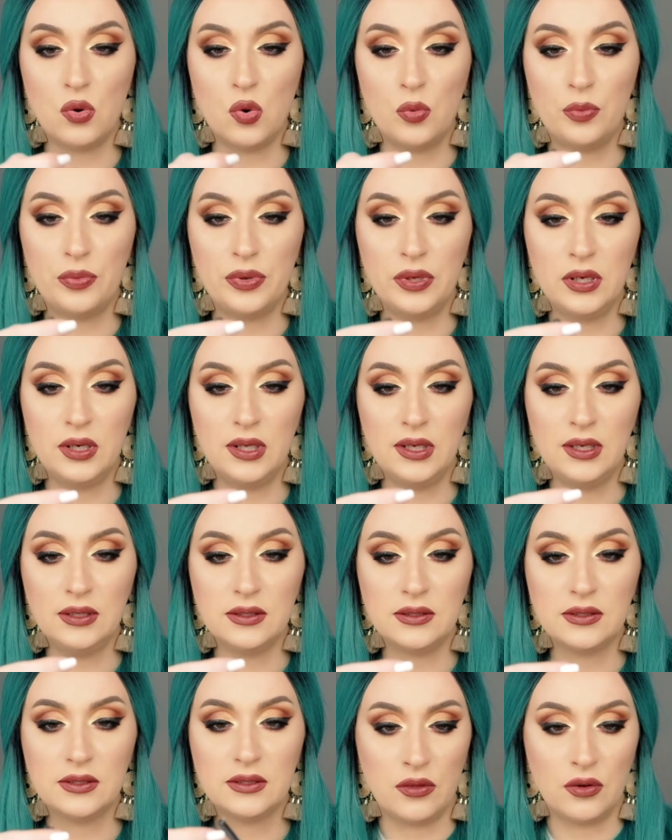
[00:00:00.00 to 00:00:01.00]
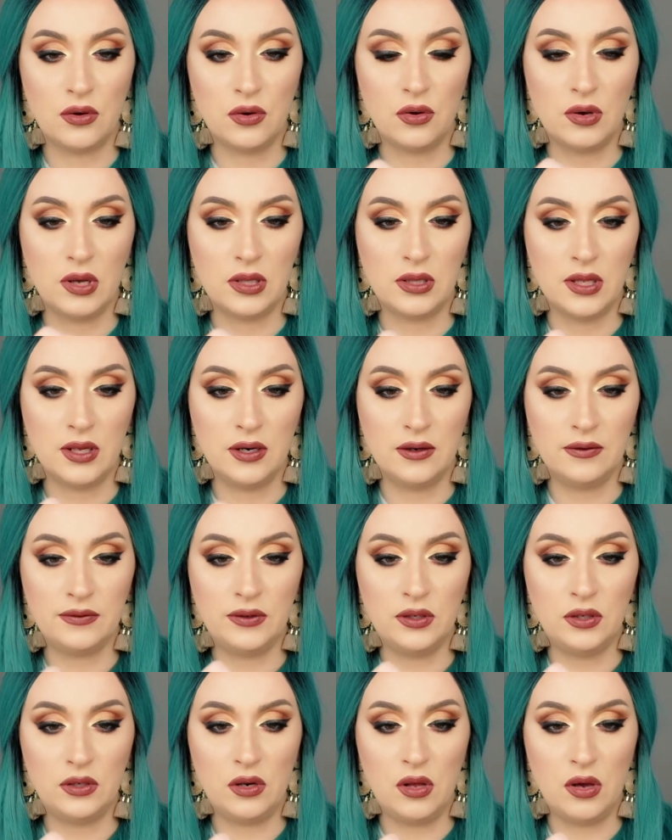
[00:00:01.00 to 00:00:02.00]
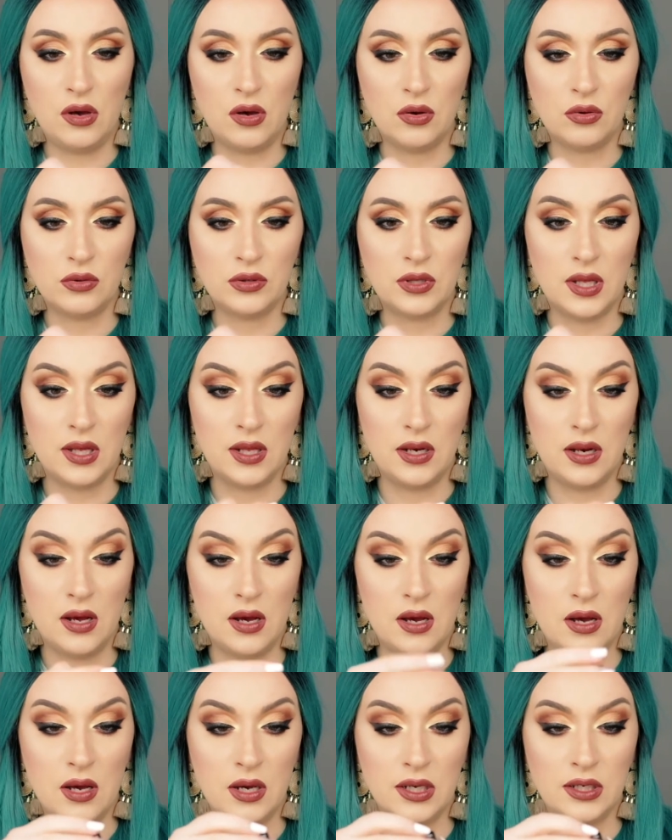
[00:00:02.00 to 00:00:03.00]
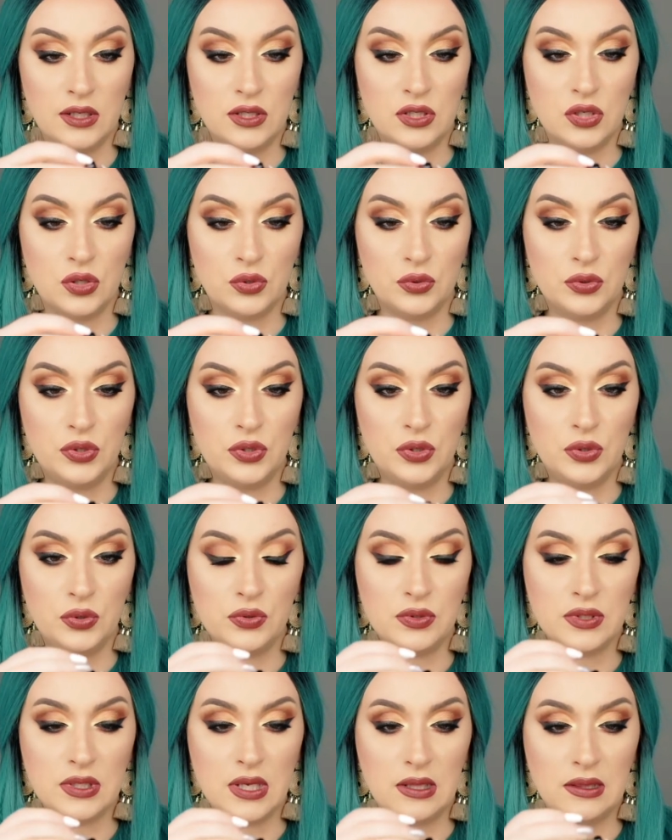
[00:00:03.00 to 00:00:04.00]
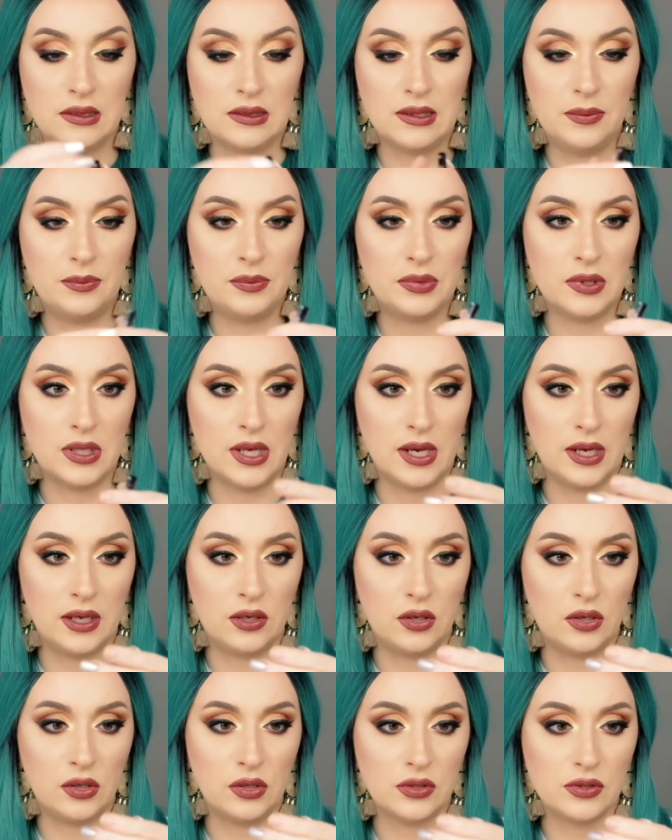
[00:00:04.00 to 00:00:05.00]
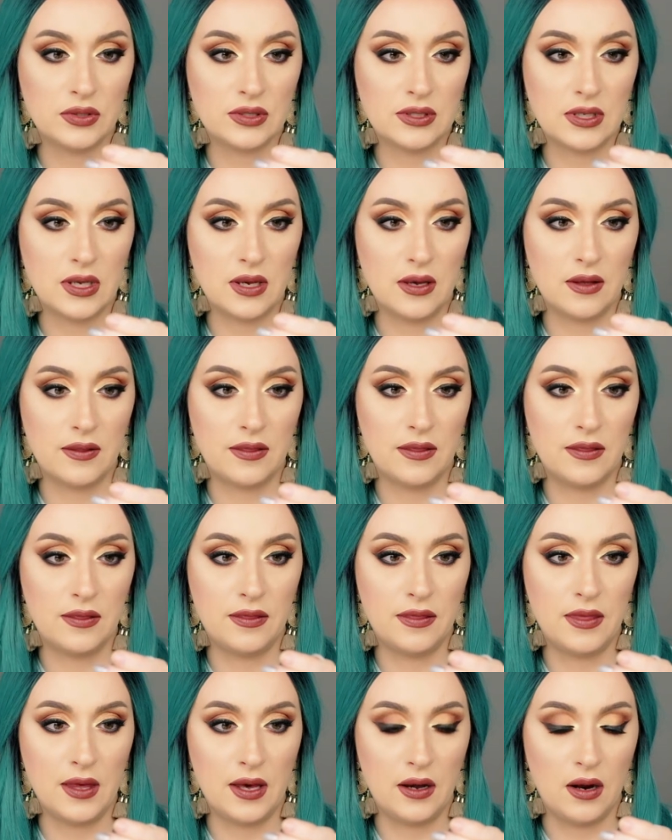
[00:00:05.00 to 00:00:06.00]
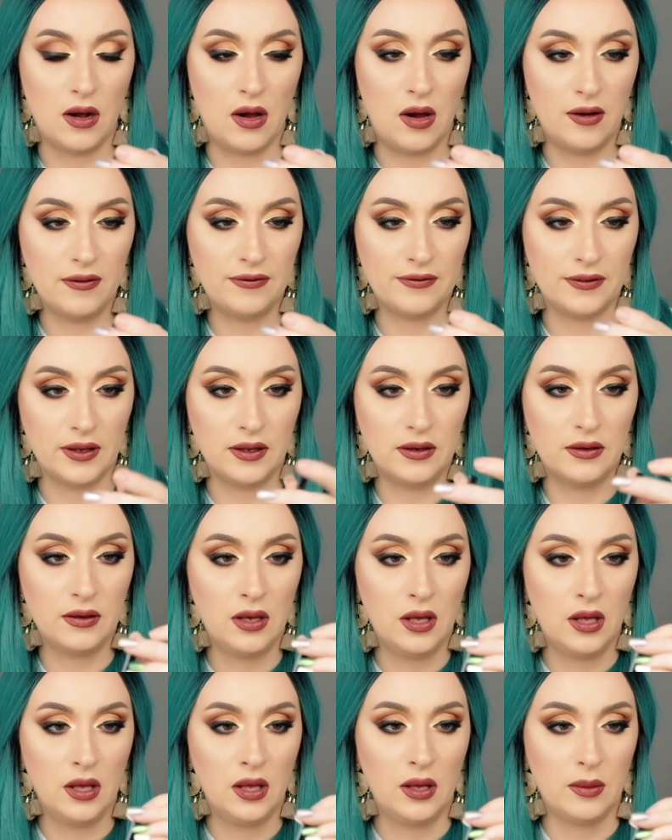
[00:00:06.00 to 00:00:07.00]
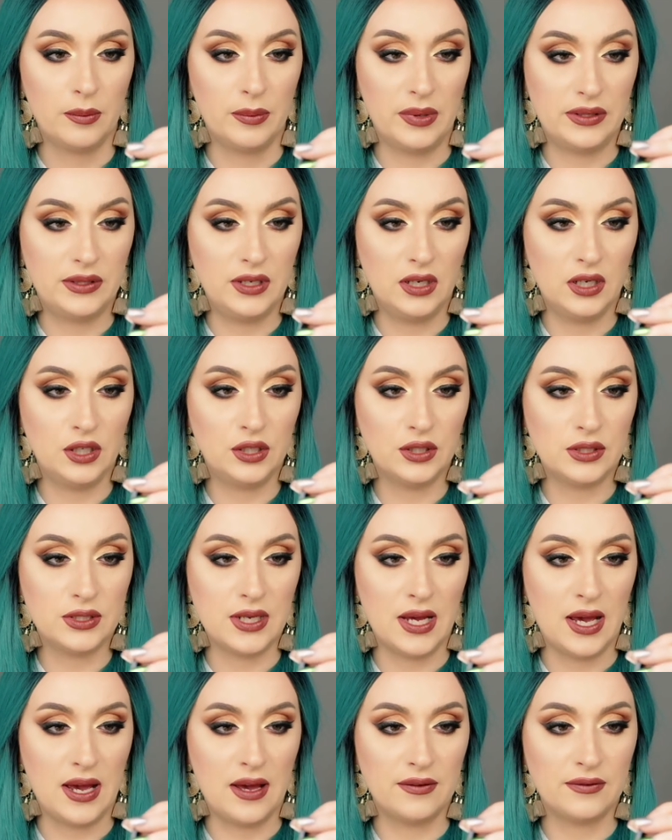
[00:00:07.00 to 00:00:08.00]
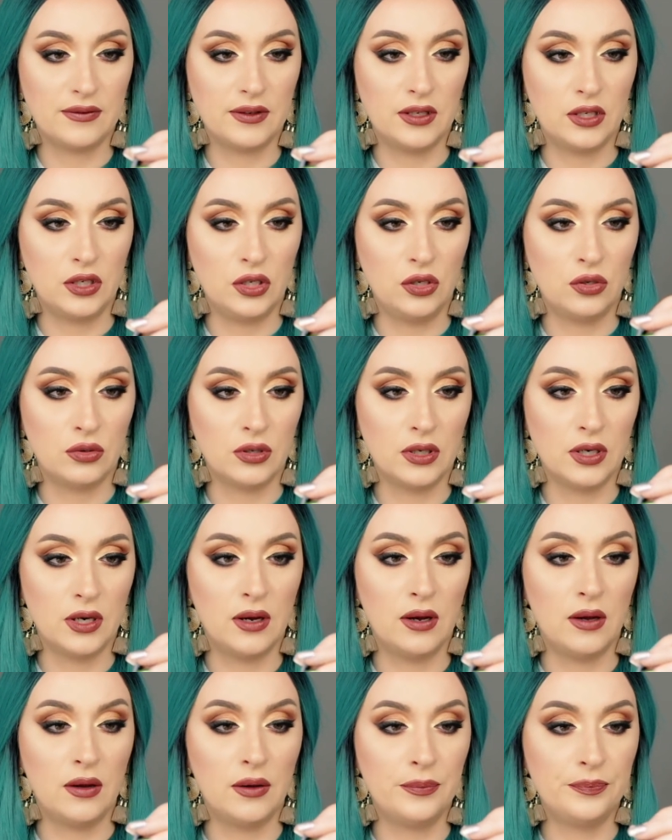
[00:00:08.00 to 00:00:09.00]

open it. So a lot of you know that I don't use lip liners that often, but they're good to have in your